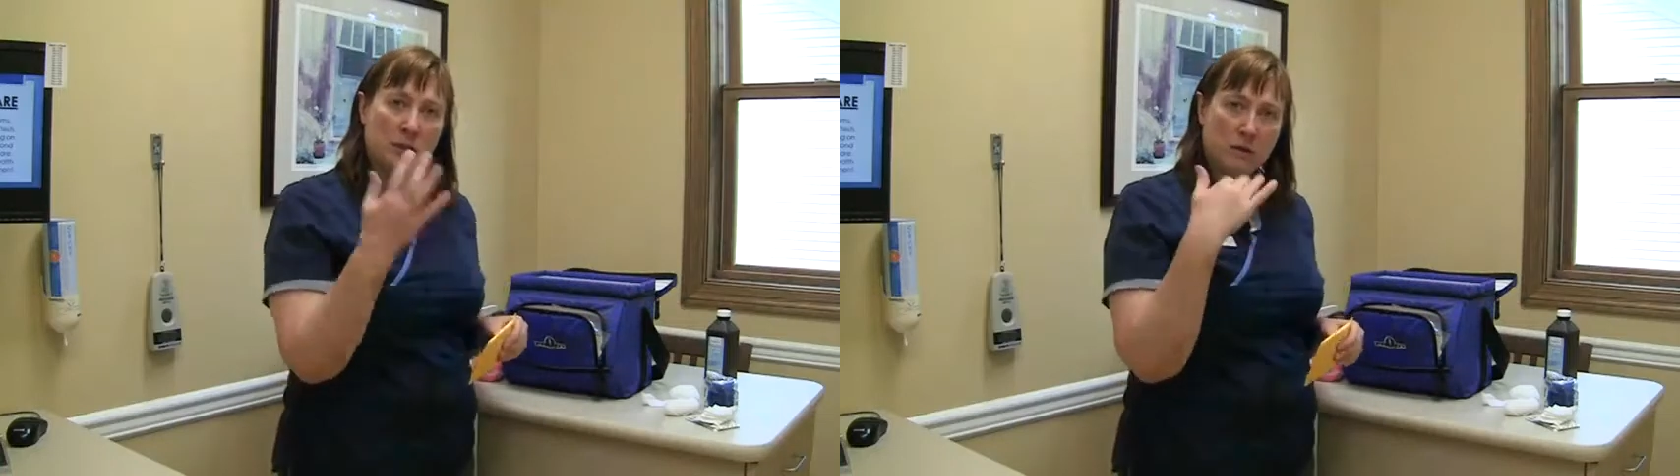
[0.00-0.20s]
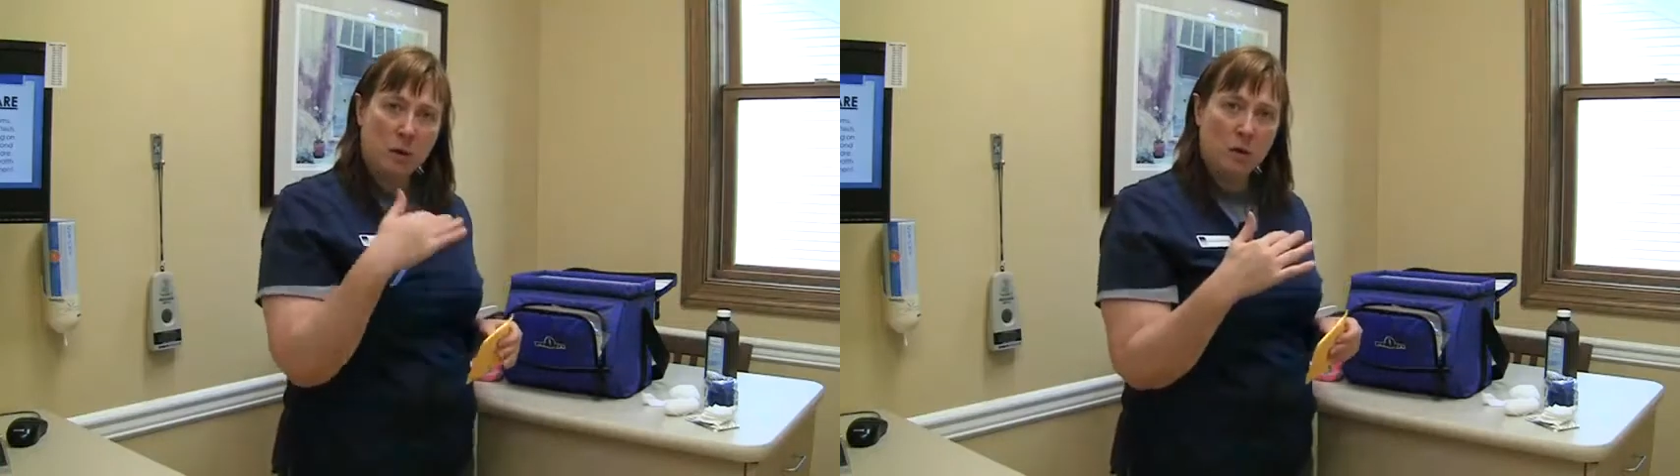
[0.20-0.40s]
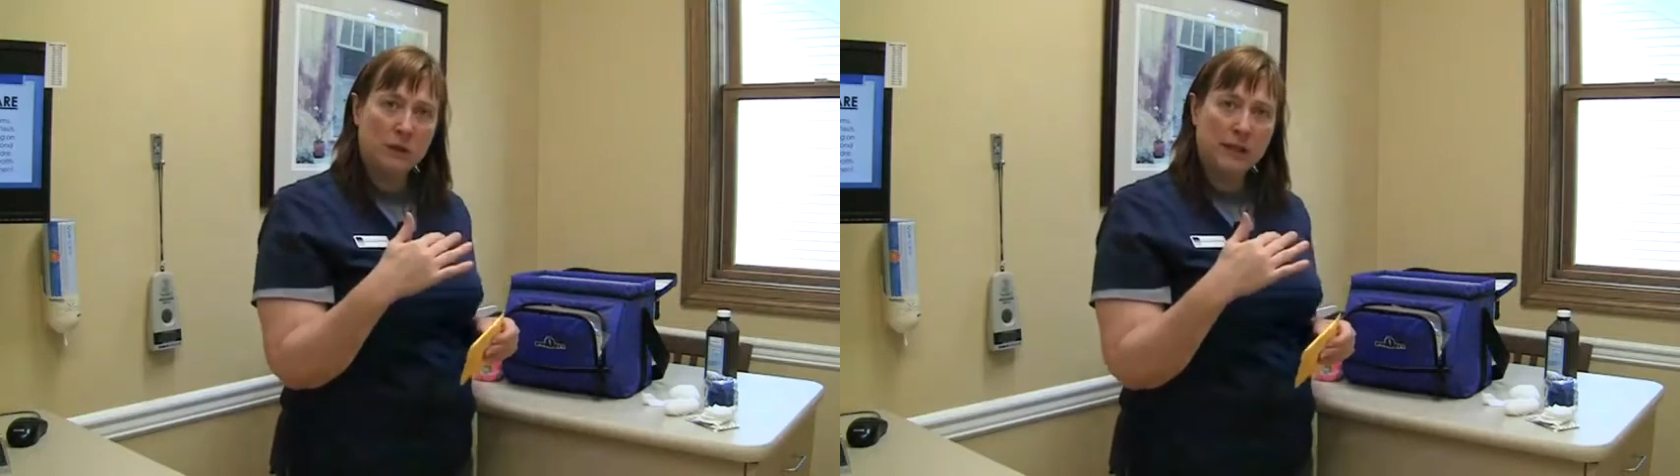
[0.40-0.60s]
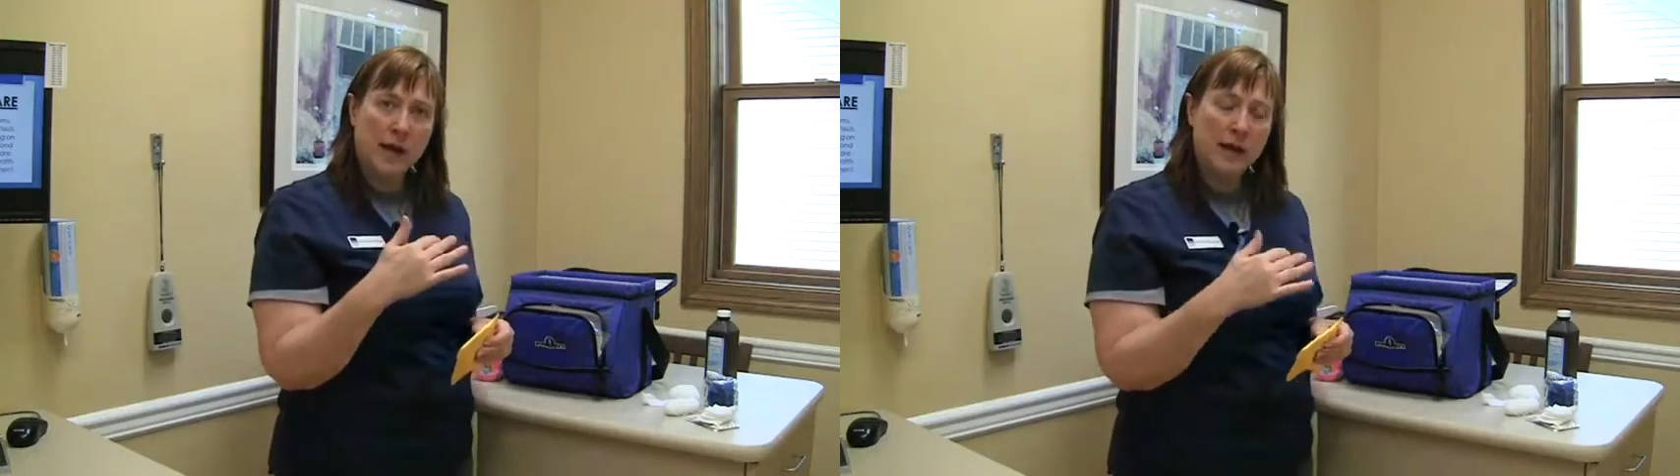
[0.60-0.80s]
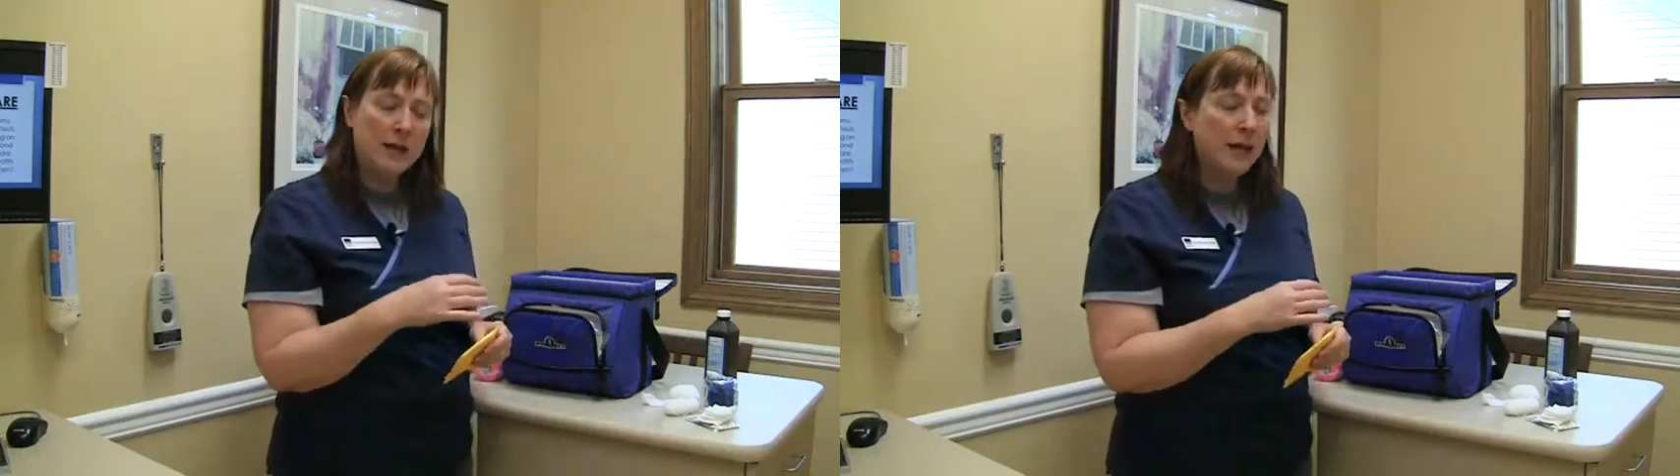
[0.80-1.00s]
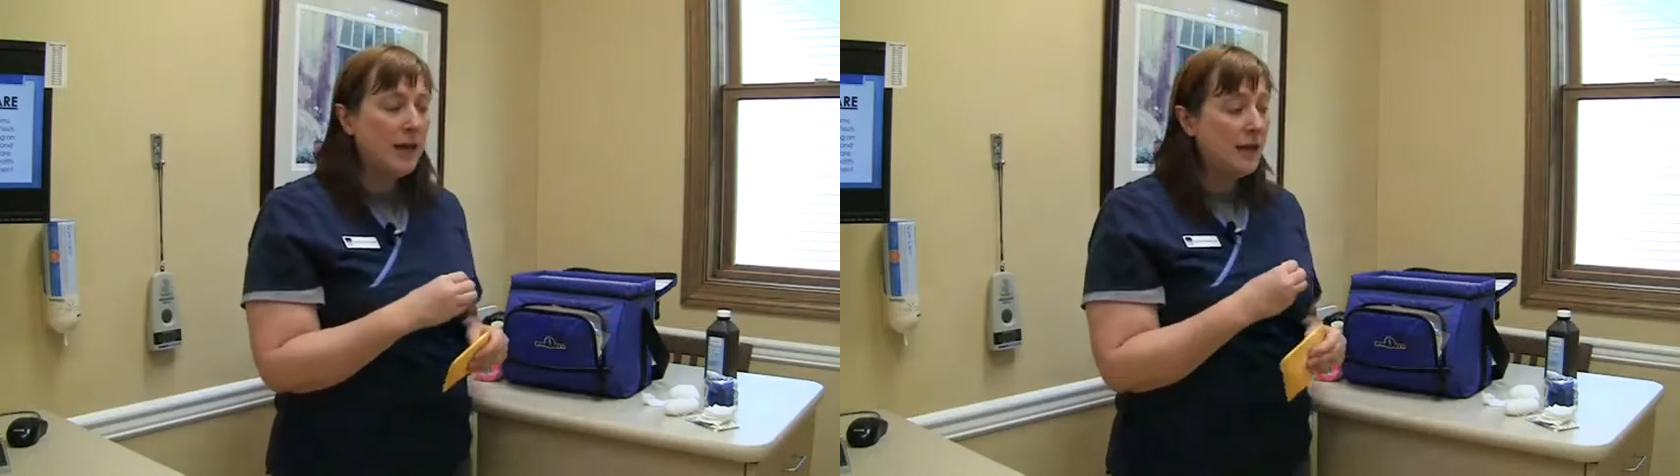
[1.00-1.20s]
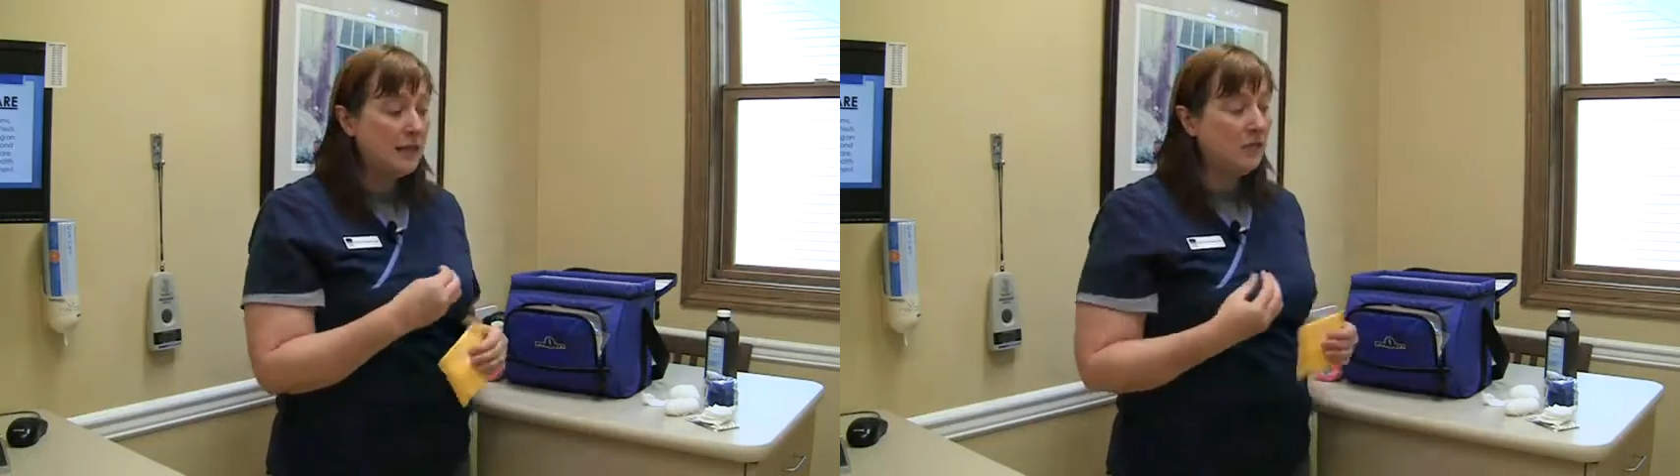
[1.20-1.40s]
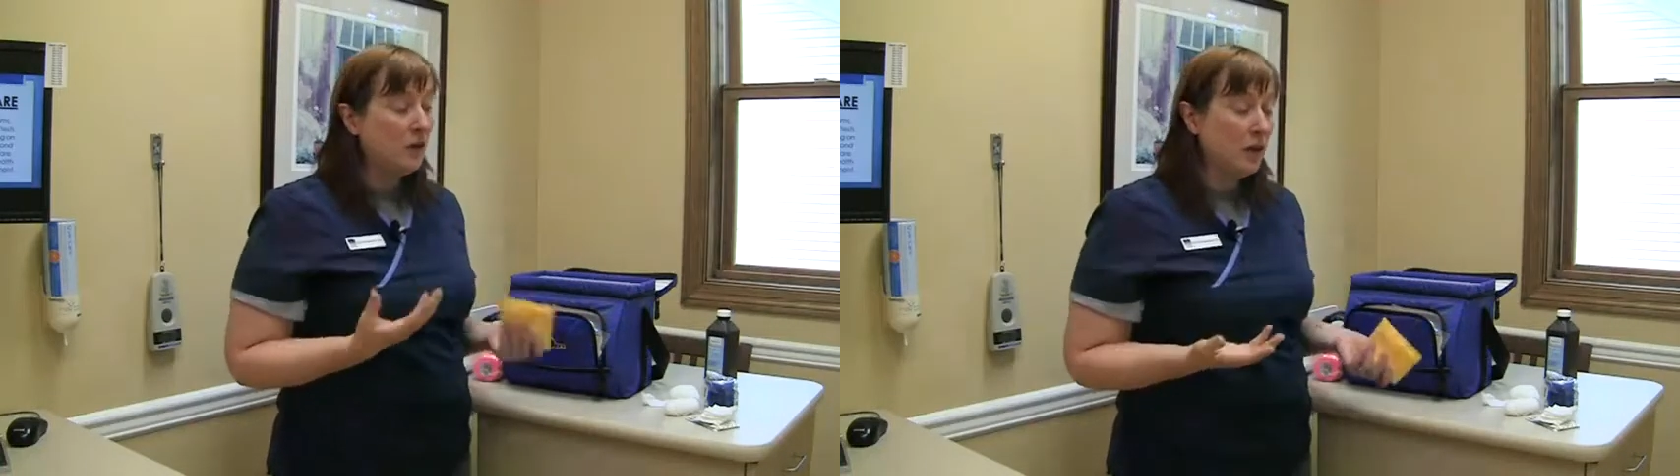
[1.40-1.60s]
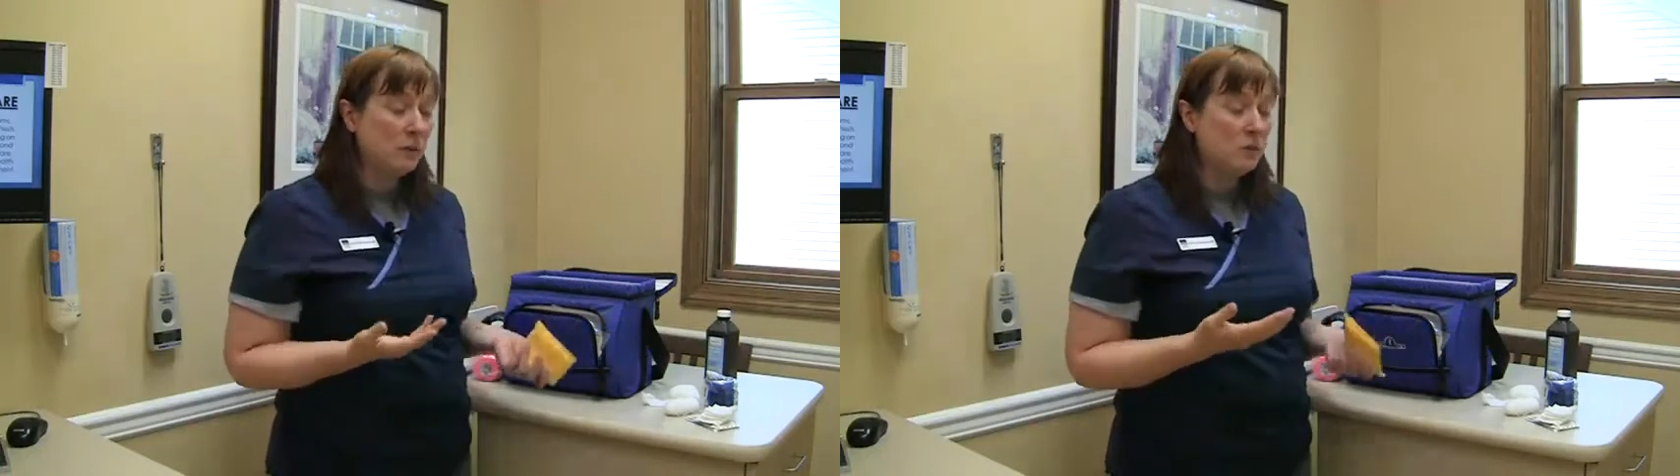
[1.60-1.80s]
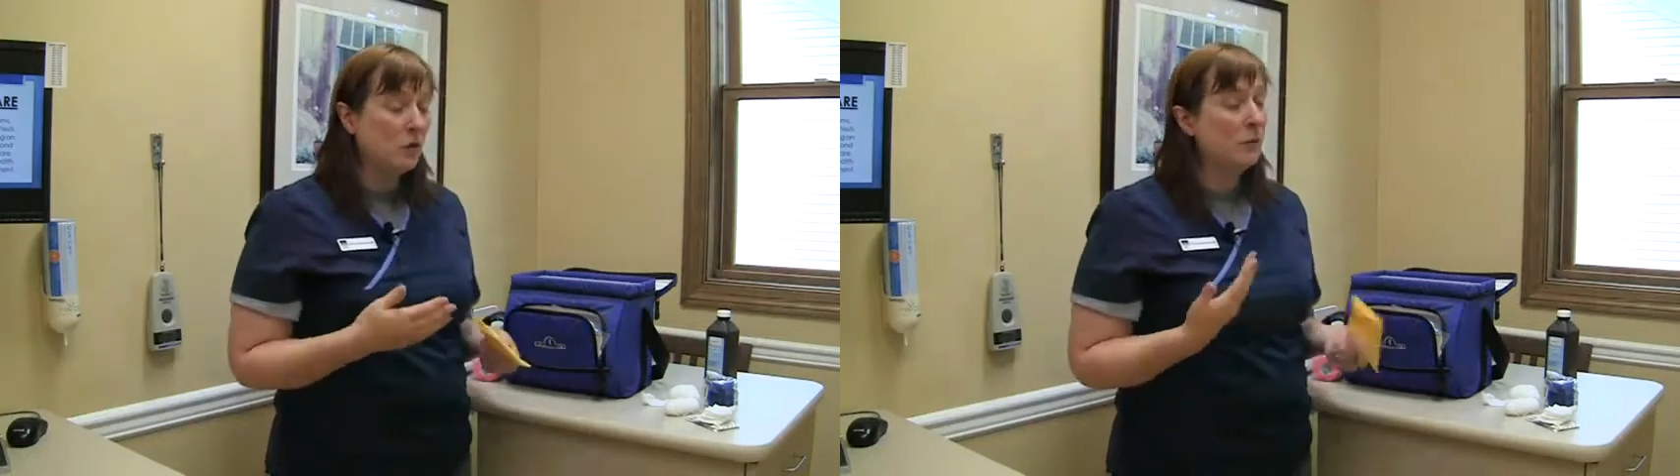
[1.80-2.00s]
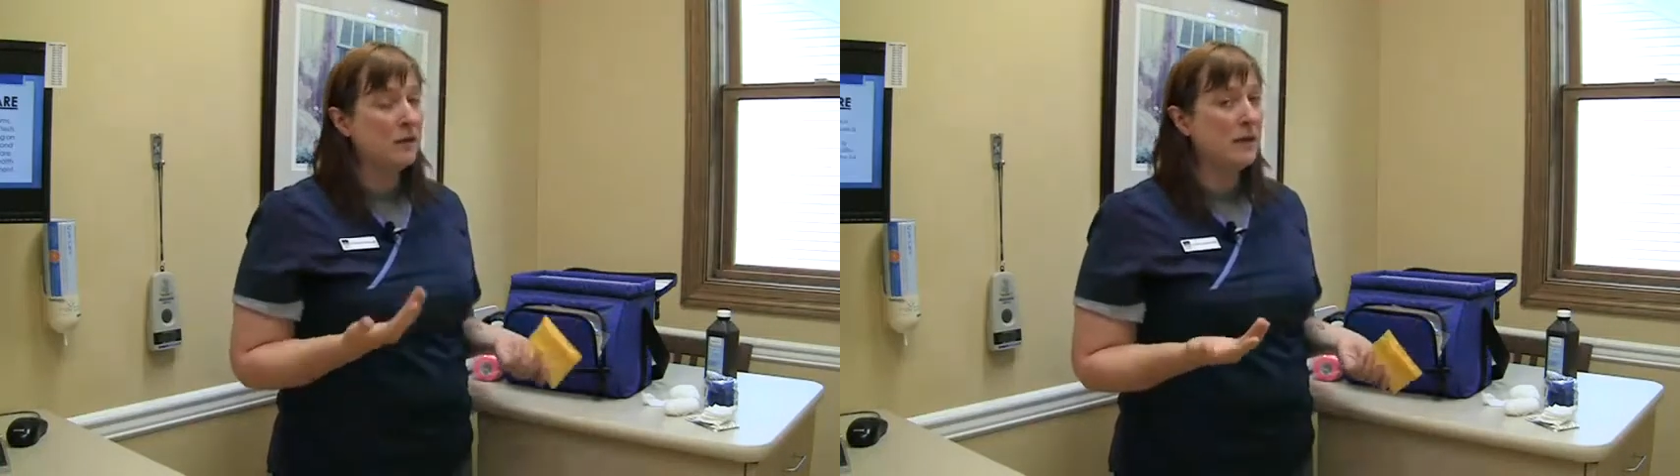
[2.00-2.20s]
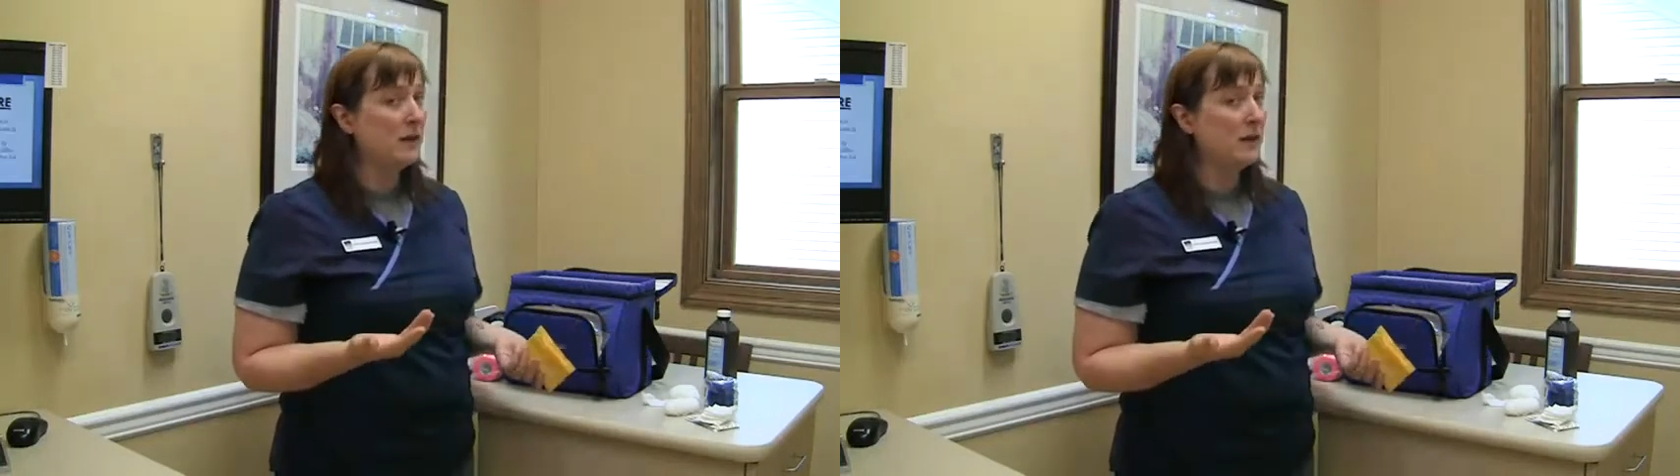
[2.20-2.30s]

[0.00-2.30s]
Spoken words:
to hold it on, it's very absorbent.